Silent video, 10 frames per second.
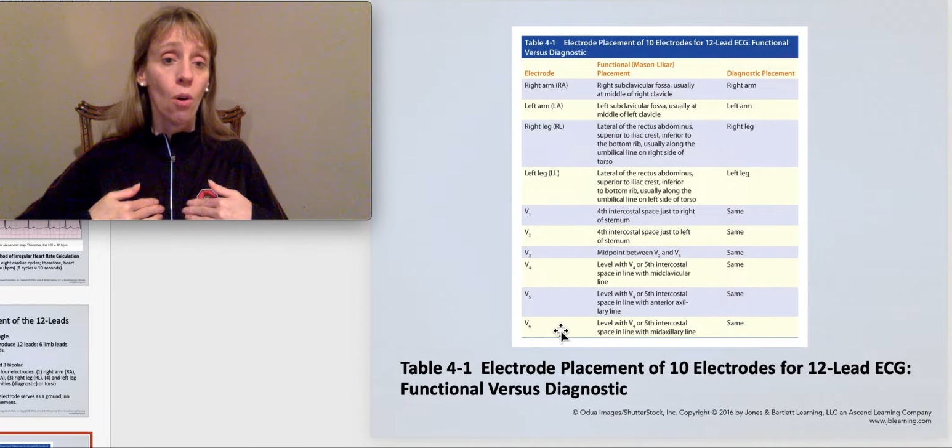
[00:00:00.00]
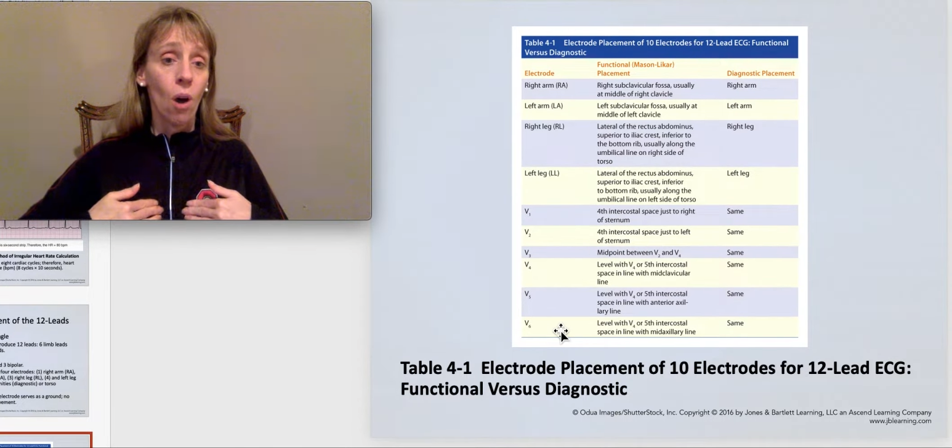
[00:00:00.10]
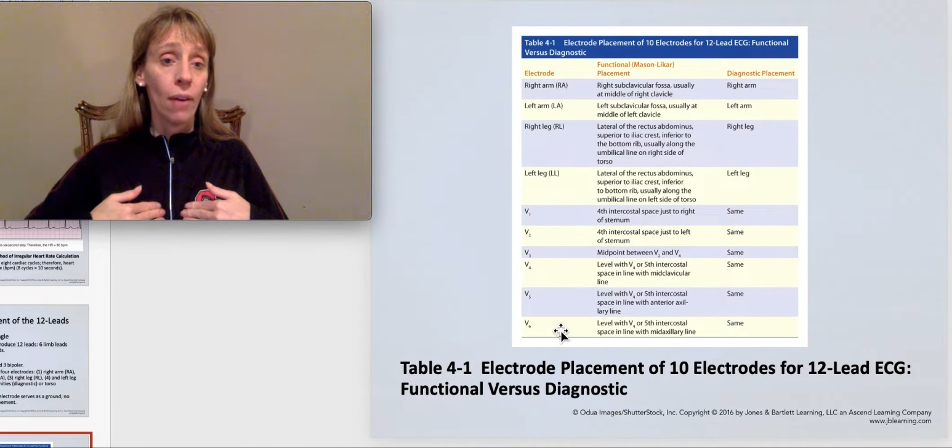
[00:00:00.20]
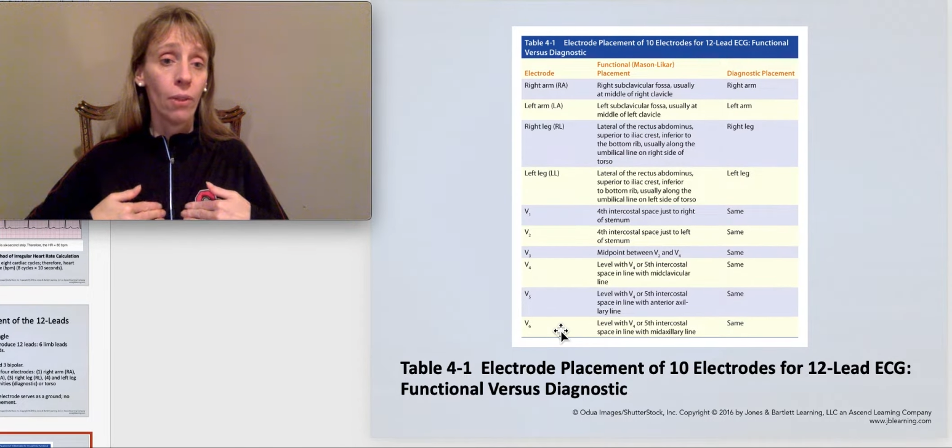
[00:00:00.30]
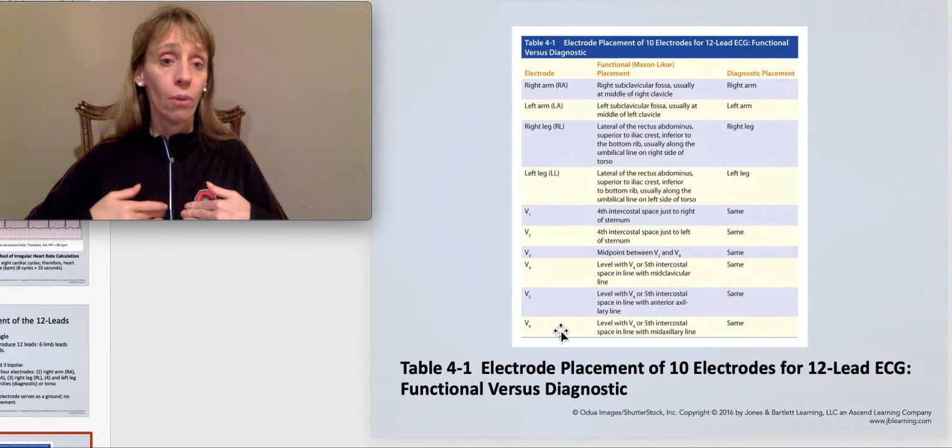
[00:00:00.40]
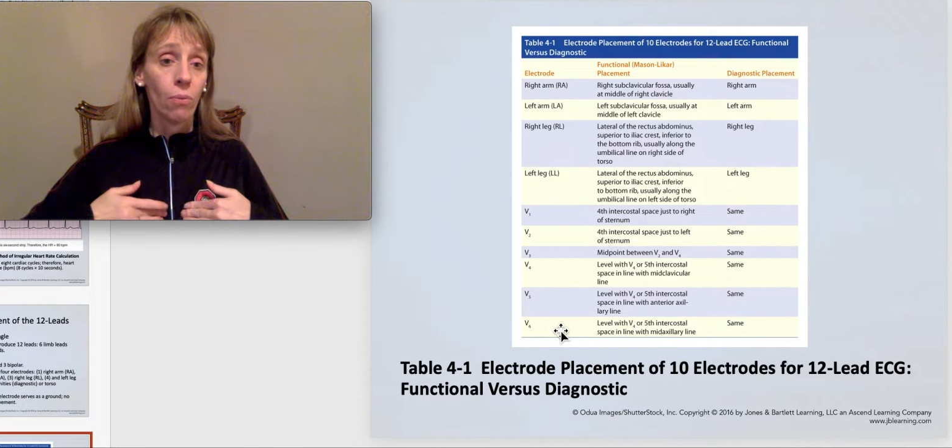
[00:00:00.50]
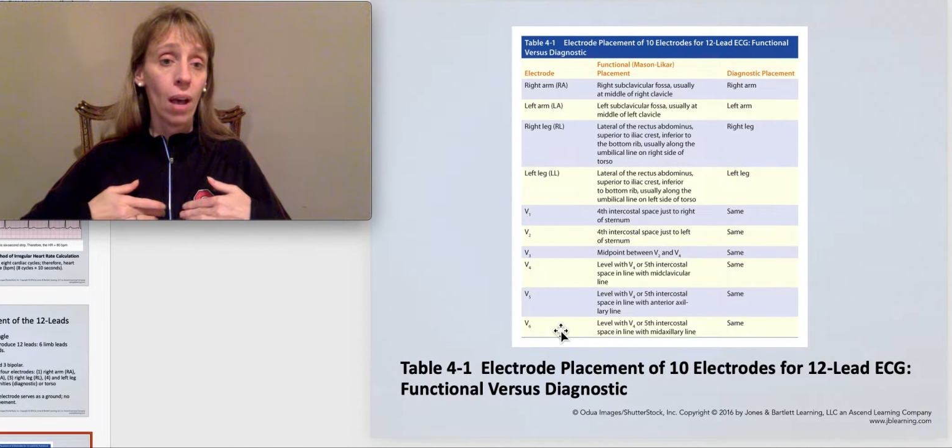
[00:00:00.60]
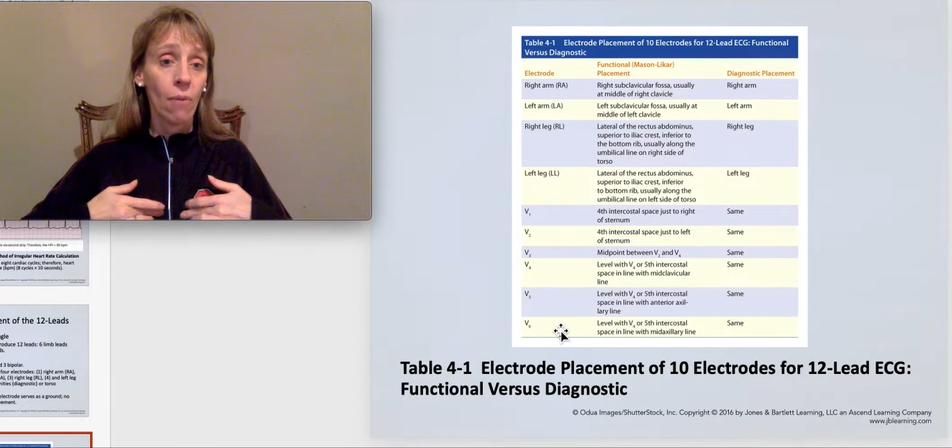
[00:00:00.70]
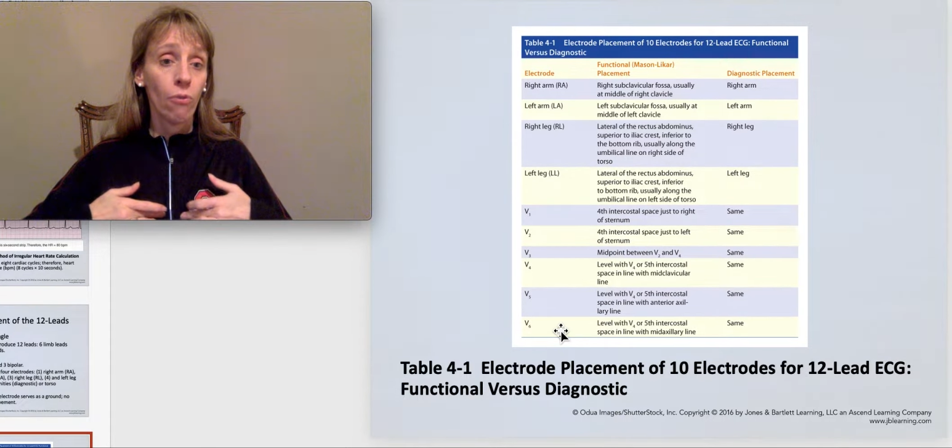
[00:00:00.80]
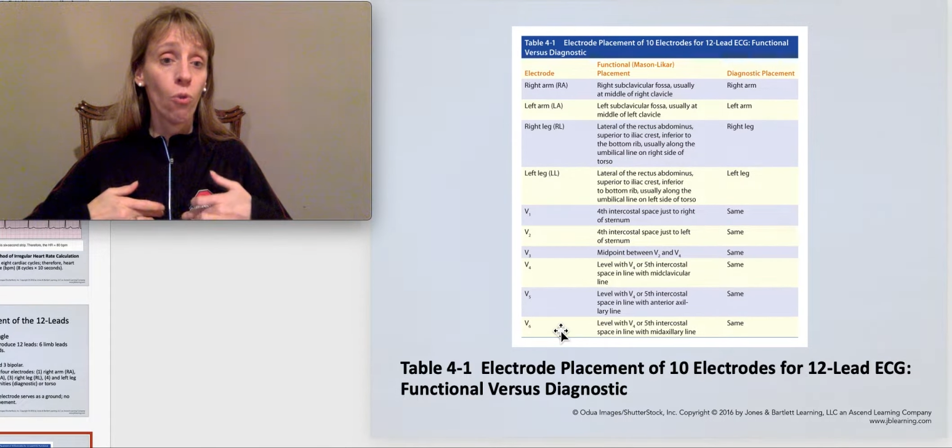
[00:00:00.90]
On the
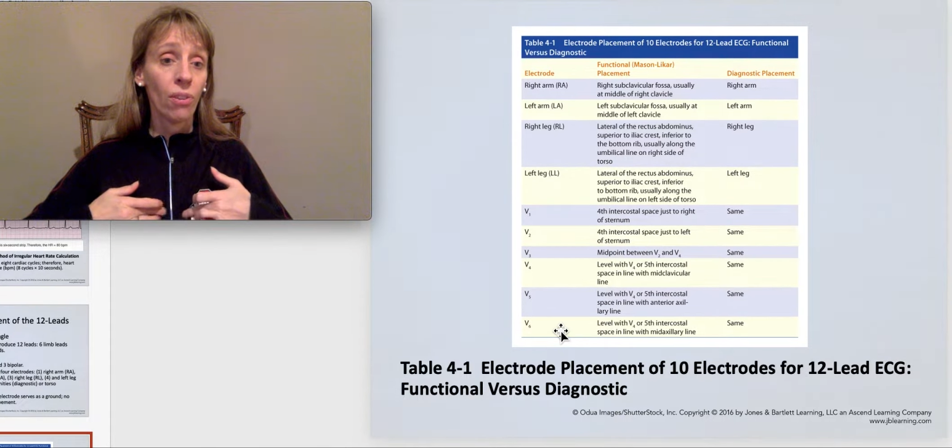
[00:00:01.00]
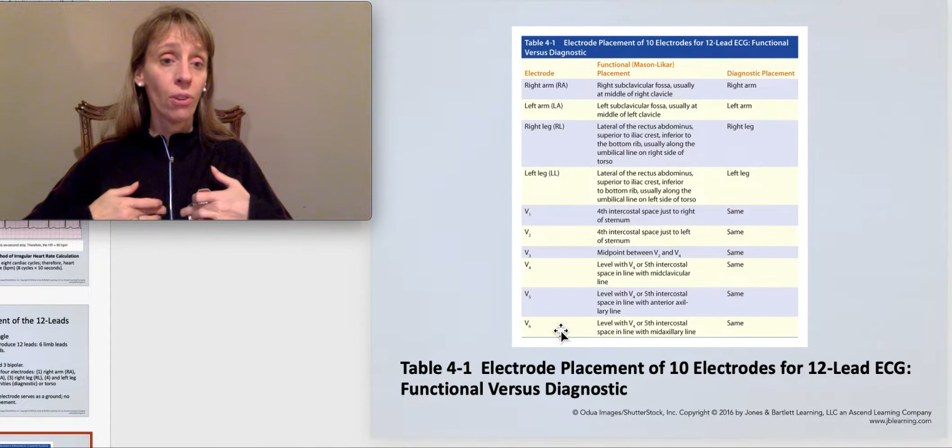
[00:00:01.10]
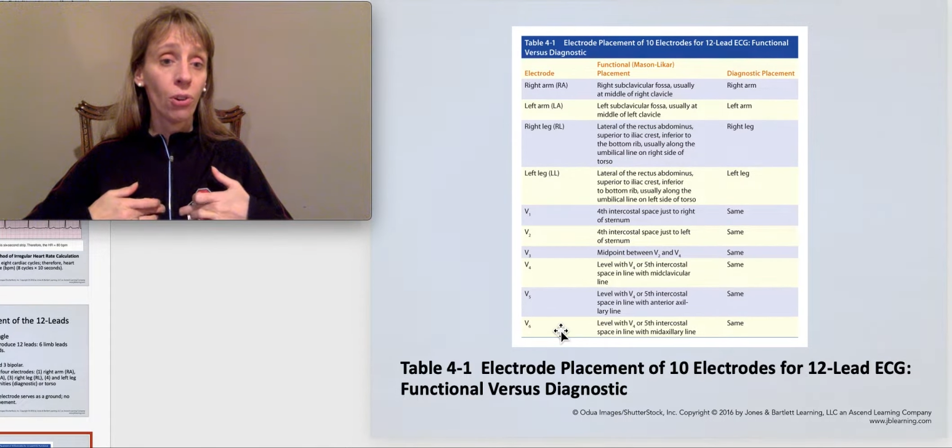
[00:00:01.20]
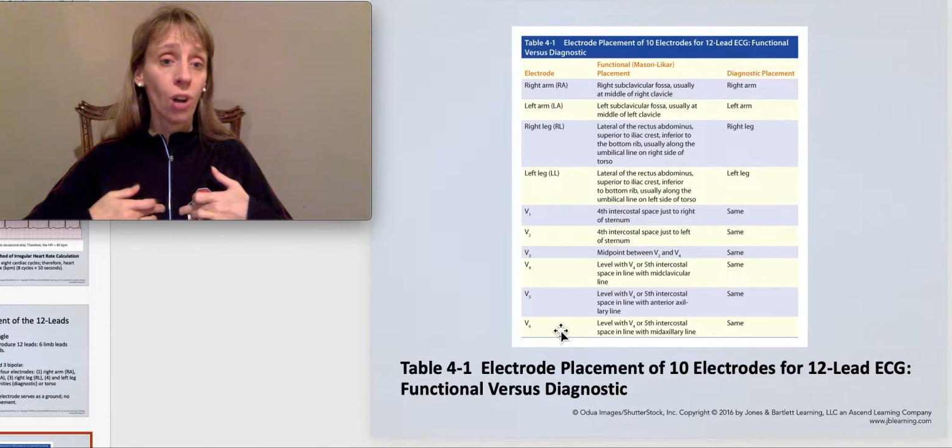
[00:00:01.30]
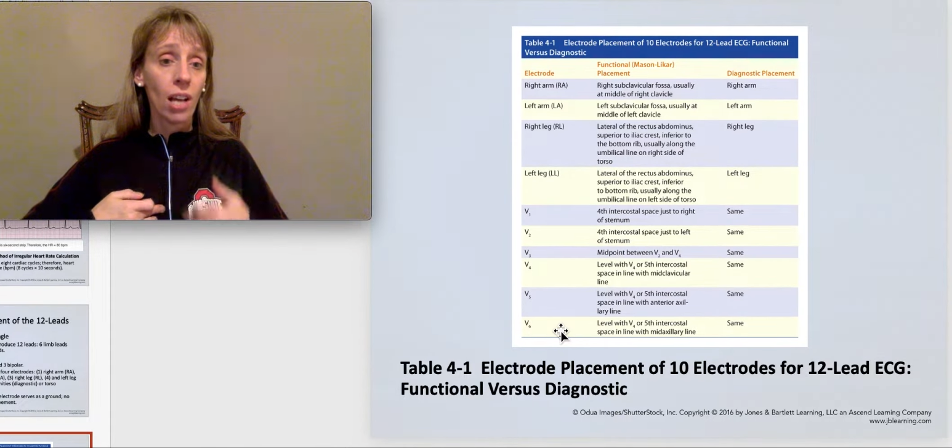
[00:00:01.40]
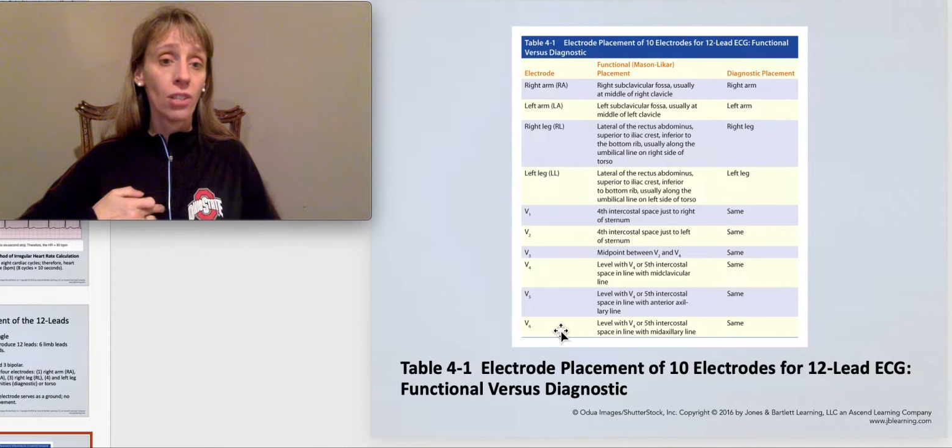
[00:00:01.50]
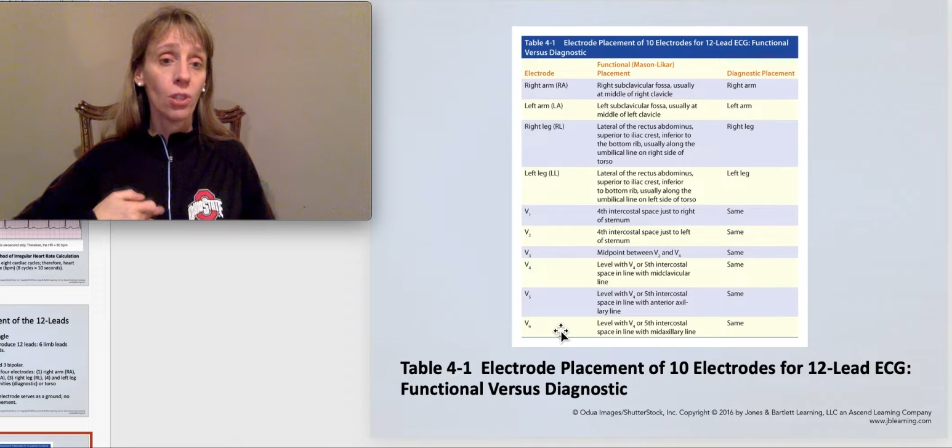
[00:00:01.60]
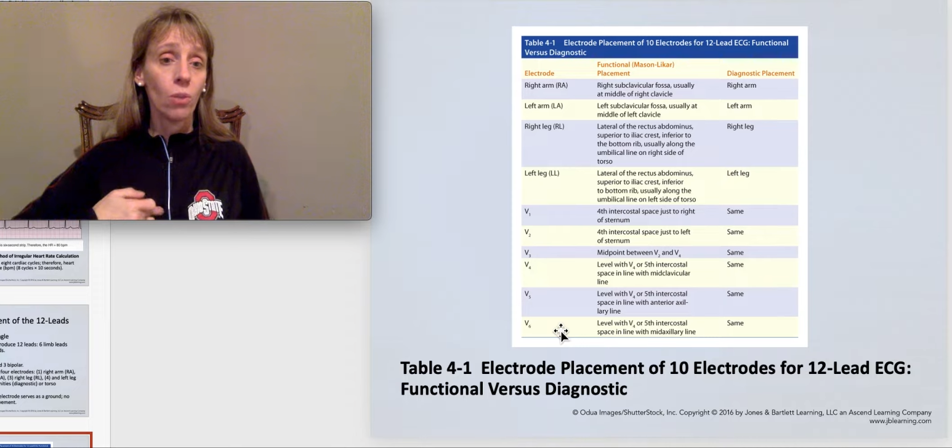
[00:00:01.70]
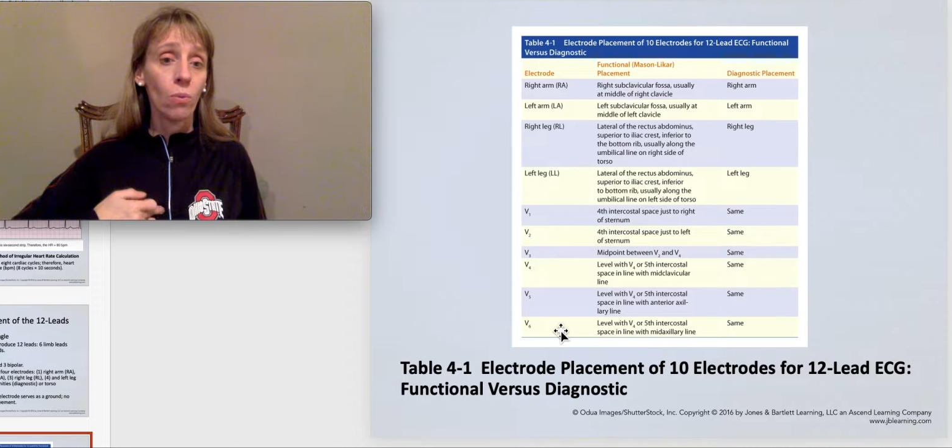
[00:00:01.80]
4th intercostal,